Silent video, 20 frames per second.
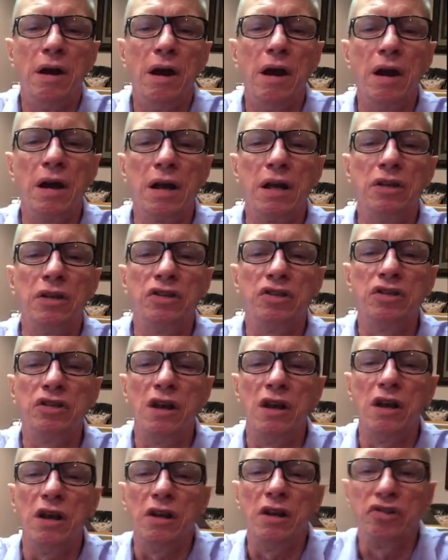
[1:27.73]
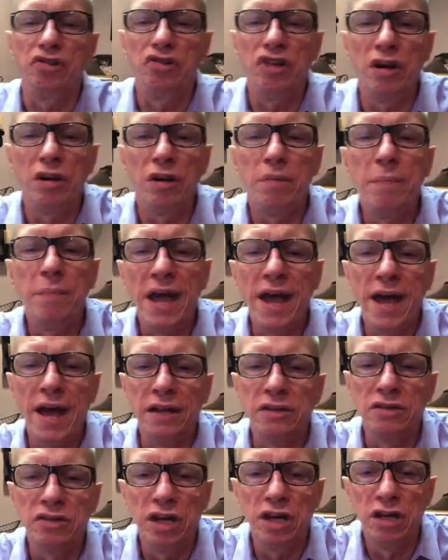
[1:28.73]
Arkansas, Cheryl
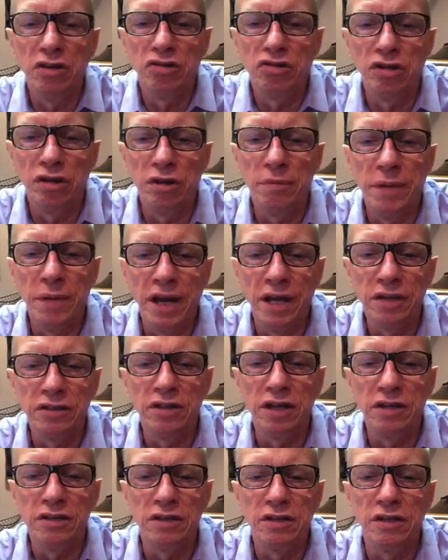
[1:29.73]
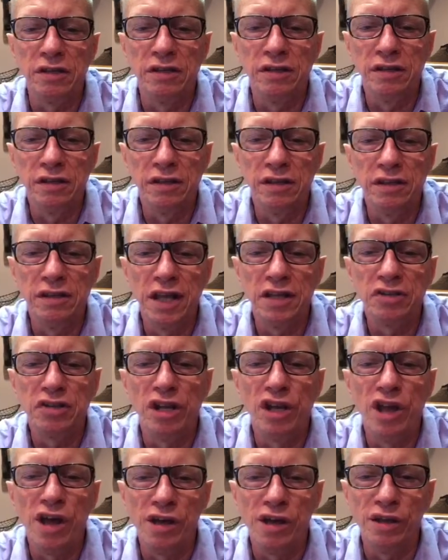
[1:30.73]
Batts. Hey, Cheryl Batts. That's a that's a
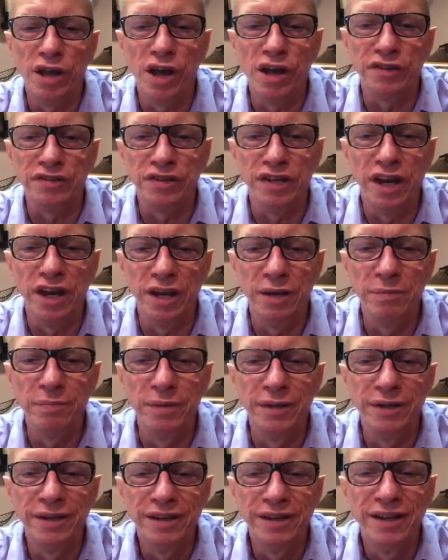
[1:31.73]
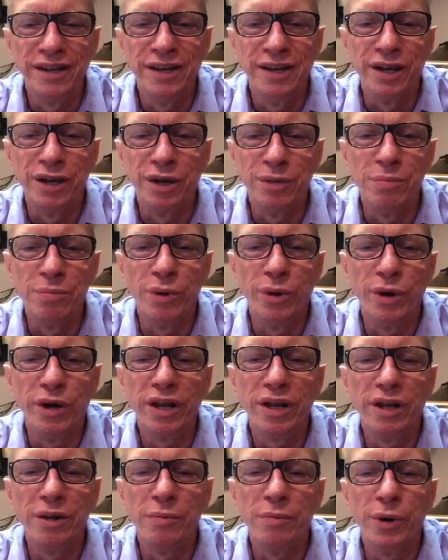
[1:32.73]
long lost name. Good
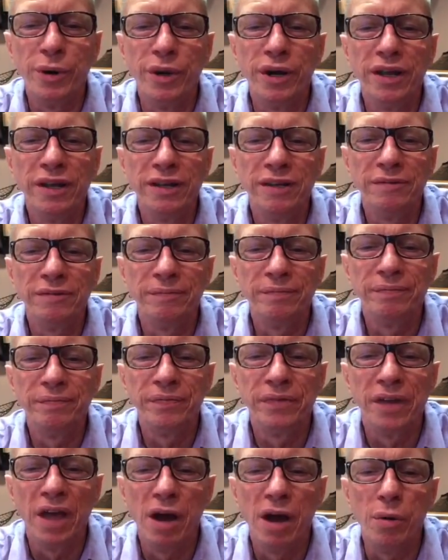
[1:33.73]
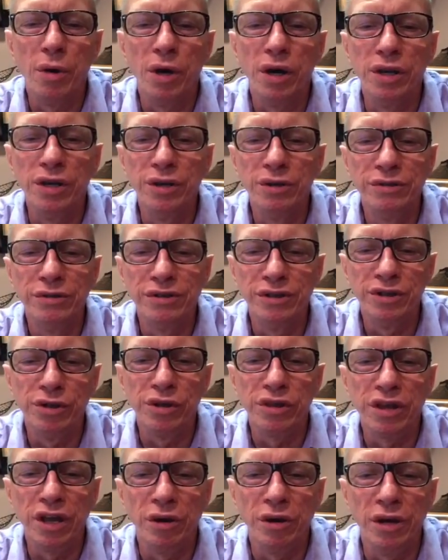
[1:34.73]
morning. Good morning. How are you?
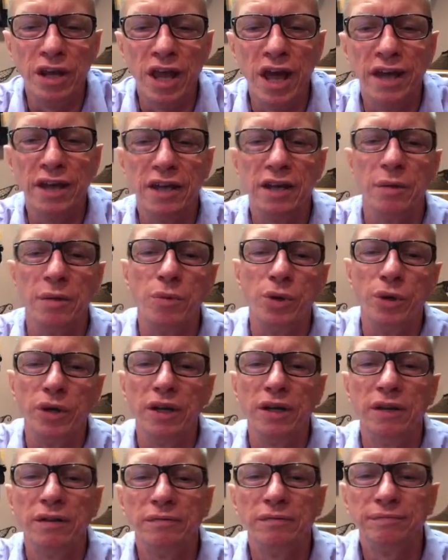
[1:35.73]
North Carolina. Good morning.